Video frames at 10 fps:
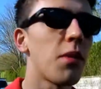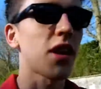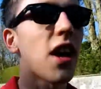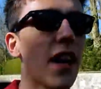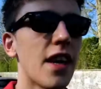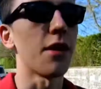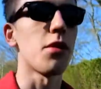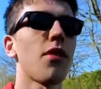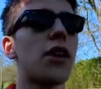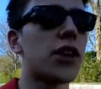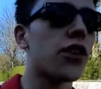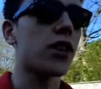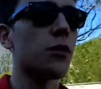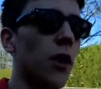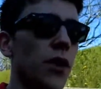but the guy in it was very
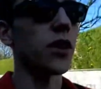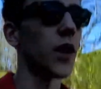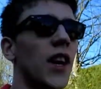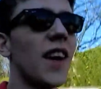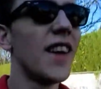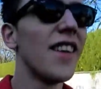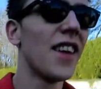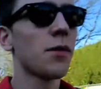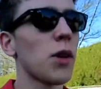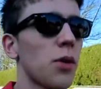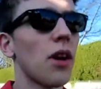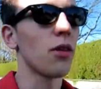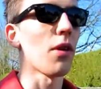interested in what I was doing. Especially when I looked